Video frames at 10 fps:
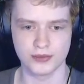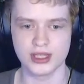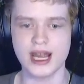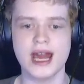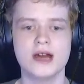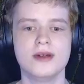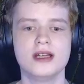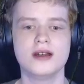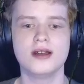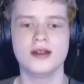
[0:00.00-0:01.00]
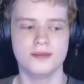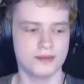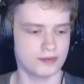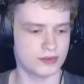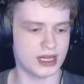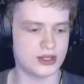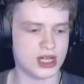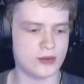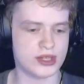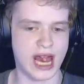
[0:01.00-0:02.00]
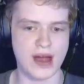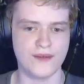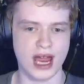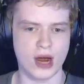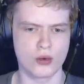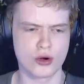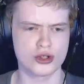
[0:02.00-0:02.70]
Yay, we did it. Hey, this game was half an hour?